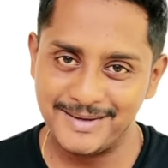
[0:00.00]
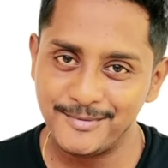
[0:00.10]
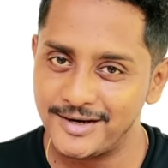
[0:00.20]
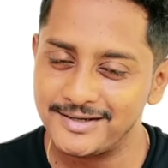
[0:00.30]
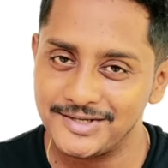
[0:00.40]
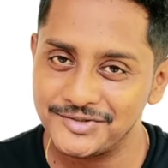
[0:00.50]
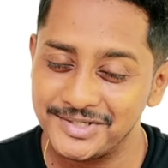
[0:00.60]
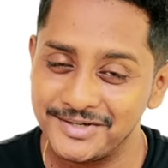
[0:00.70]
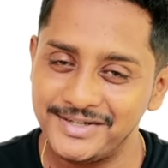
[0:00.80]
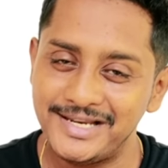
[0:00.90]
Pay more
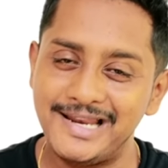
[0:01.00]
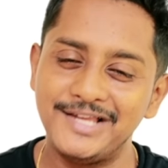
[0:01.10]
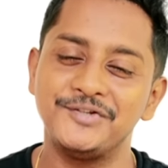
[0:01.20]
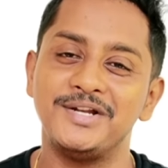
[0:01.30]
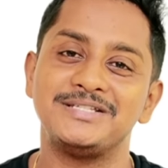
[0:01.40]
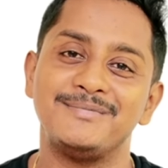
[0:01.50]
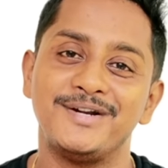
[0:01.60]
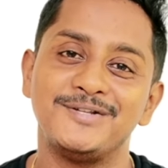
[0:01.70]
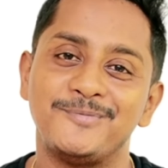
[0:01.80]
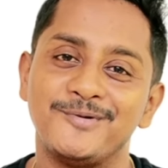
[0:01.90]
attention in written lecture and
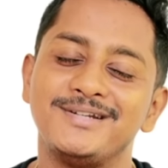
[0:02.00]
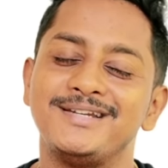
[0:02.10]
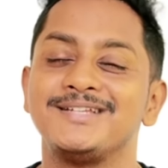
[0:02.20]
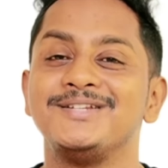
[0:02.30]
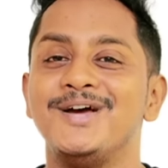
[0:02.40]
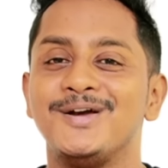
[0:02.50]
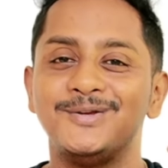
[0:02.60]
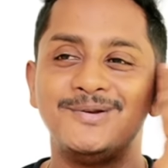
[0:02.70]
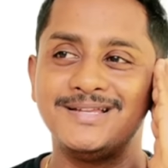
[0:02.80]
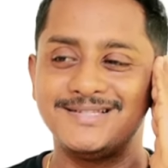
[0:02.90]
summarize spoken text.
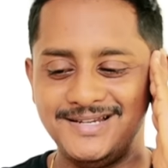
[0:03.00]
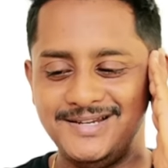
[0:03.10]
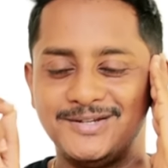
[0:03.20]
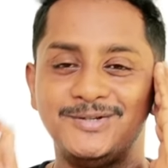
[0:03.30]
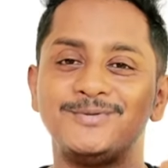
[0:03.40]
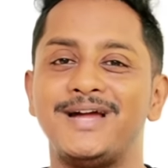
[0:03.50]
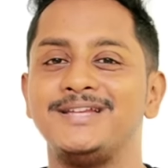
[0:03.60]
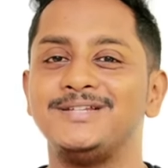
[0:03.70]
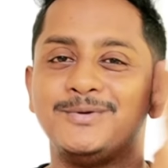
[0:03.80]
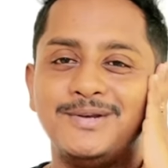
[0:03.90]
You listen, you
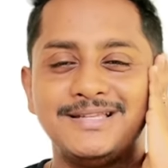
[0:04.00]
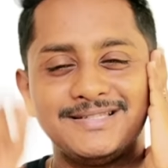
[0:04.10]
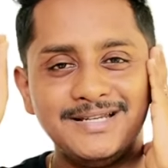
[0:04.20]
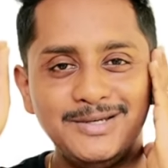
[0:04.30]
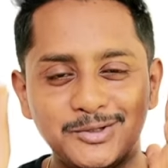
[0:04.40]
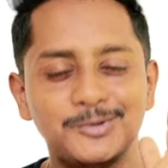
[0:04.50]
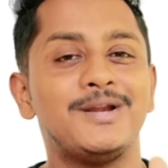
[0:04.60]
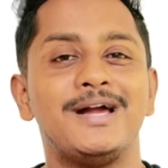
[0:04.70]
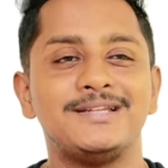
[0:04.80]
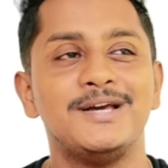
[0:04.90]
write. You listen, you
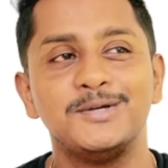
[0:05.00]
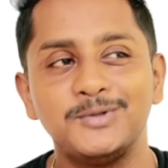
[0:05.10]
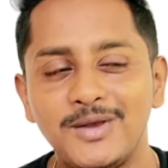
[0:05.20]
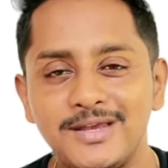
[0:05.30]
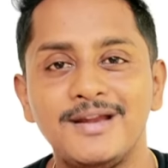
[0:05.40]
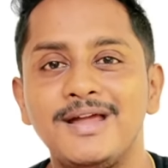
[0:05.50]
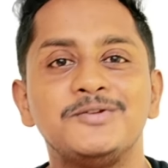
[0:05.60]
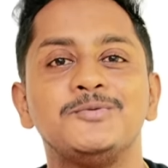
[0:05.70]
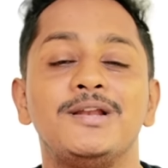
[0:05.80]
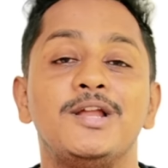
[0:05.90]
write. So here
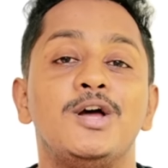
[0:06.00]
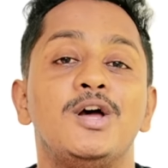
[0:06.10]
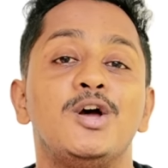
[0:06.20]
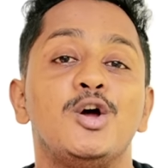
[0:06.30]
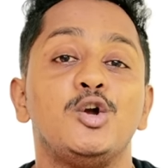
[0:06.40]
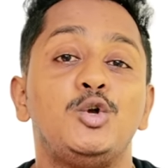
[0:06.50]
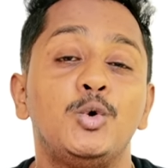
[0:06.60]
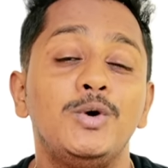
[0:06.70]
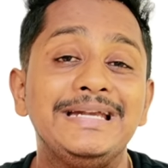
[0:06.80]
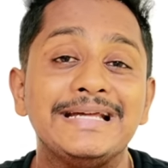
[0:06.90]
as well,
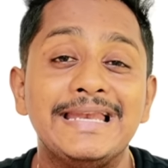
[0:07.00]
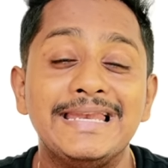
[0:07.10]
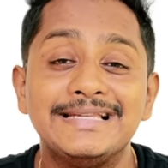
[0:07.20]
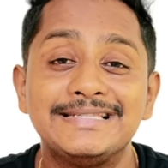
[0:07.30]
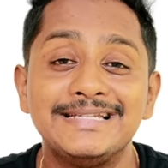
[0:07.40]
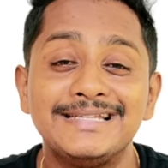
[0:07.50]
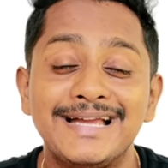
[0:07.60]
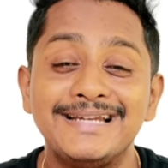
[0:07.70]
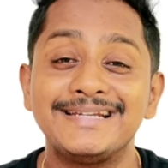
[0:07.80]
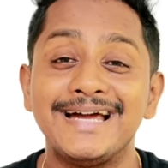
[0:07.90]
don't listen
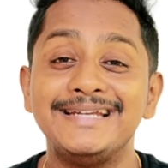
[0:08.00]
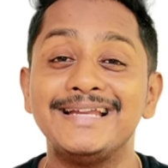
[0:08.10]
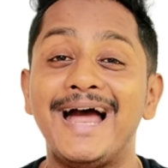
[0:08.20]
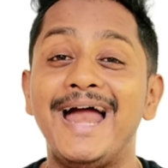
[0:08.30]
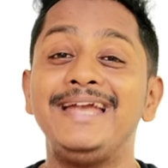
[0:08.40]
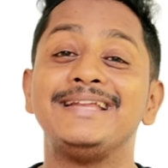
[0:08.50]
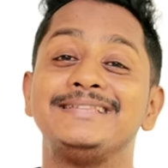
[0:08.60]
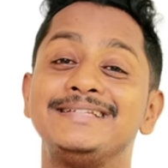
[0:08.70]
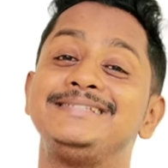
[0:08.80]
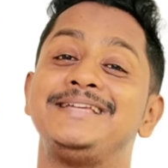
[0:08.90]
and write at
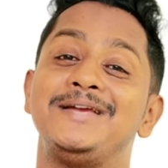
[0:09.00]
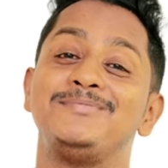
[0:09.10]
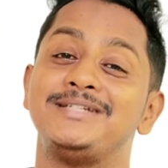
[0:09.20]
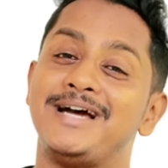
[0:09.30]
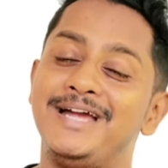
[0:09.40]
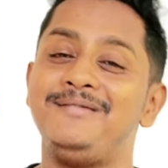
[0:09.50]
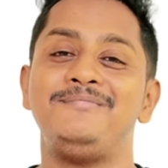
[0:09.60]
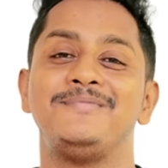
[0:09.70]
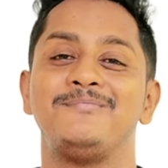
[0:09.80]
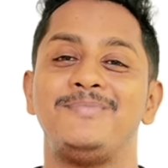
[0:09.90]
the same
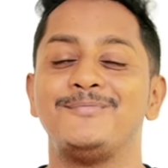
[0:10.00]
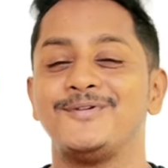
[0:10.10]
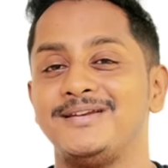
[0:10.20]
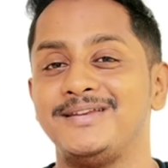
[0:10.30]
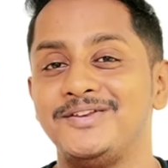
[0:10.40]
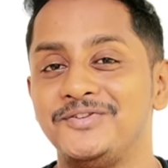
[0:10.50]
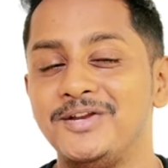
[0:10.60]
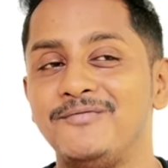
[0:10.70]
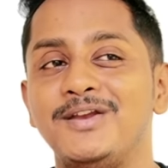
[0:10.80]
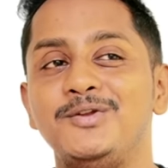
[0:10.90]
time. Pay more
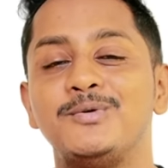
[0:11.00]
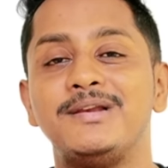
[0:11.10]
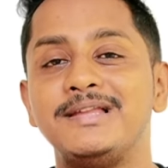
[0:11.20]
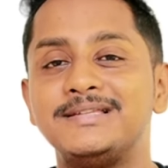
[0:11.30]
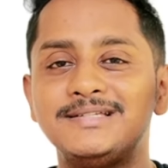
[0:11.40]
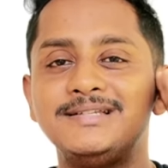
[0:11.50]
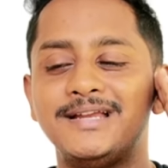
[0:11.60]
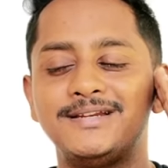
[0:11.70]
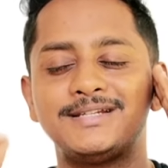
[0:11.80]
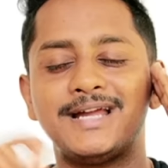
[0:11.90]
attention. When you listen
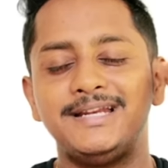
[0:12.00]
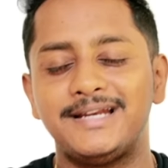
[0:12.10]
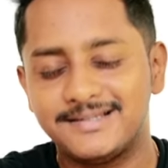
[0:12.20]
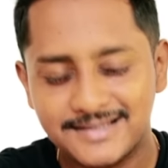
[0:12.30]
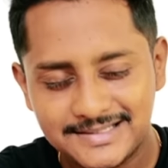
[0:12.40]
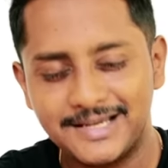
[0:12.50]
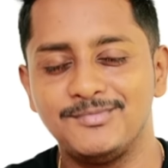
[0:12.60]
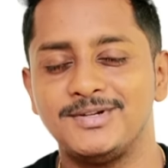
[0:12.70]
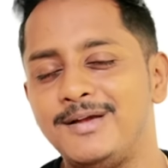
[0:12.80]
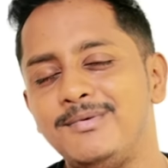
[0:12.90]
and write at the
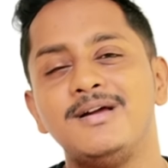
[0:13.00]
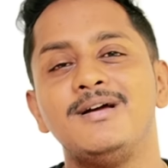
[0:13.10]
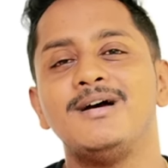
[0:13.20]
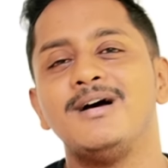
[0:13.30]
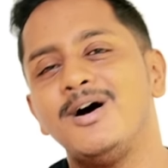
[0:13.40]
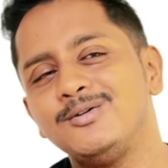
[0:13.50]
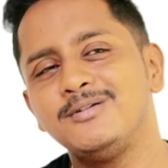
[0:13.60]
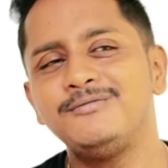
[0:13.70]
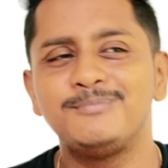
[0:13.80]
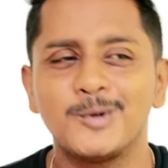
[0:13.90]
same time, out
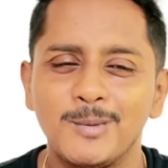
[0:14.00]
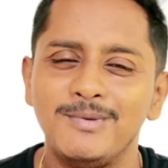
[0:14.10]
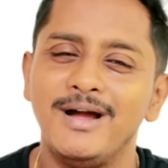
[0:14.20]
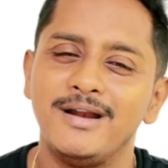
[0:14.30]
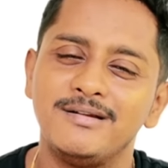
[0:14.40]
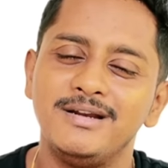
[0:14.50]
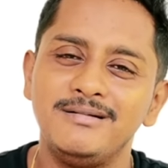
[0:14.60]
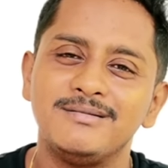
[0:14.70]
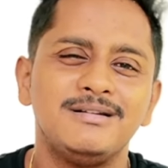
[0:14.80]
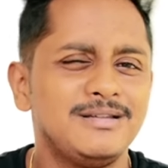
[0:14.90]
of probably
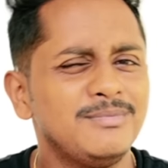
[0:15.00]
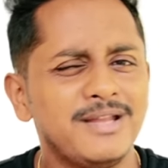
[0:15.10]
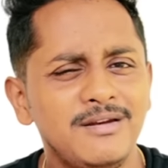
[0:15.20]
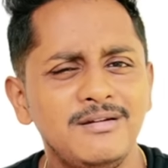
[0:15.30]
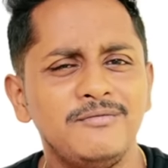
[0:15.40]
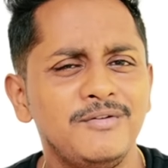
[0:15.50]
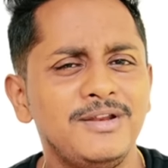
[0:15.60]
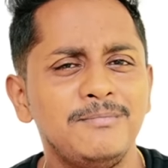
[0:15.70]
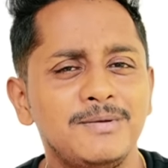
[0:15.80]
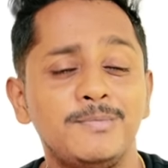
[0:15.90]
100, some 10,
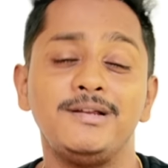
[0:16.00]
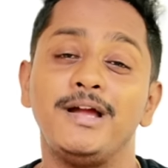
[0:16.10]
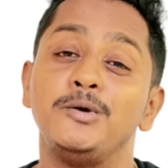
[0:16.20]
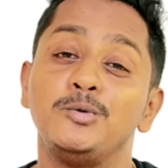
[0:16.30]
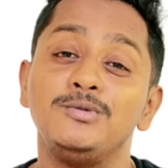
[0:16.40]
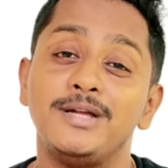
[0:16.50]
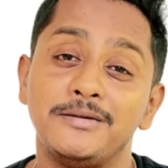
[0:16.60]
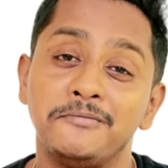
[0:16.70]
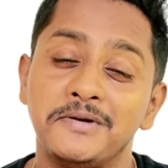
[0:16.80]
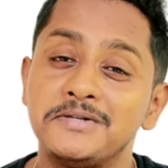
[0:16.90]
15 people can do that
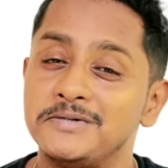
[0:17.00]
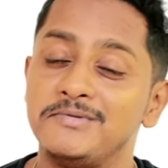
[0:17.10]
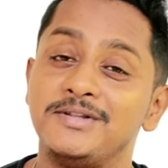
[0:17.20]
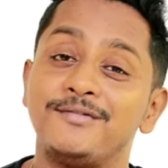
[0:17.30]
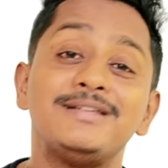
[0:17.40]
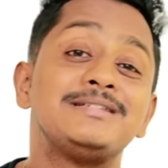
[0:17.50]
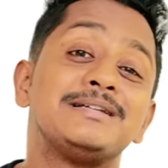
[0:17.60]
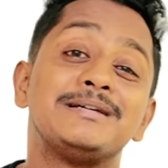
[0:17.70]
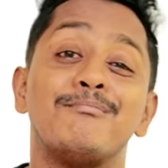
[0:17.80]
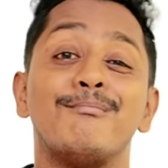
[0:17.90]
effectively. The rest
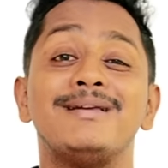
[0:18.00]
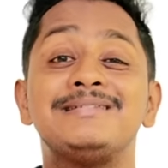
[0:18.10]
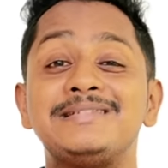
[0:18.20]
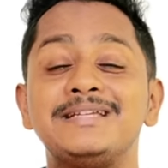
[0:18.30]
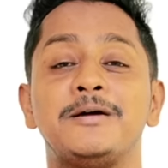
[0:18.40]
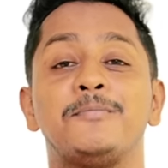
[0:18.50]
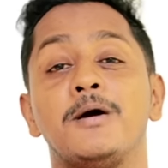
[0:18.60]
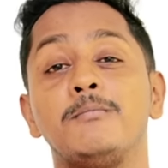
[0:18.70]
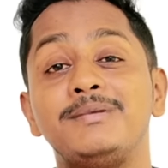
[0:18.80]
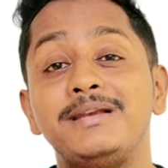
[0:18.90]
mess it up
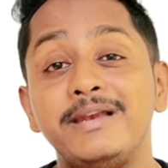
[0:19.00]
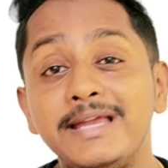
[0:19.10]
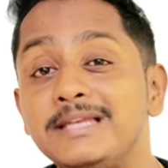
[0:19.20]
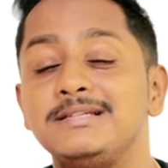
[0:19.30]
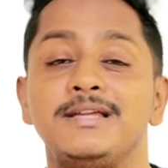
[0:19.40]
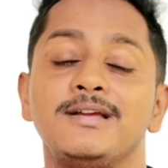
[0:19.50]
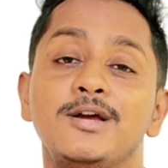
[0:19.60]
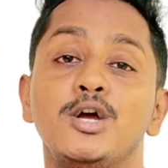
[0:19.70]
completely.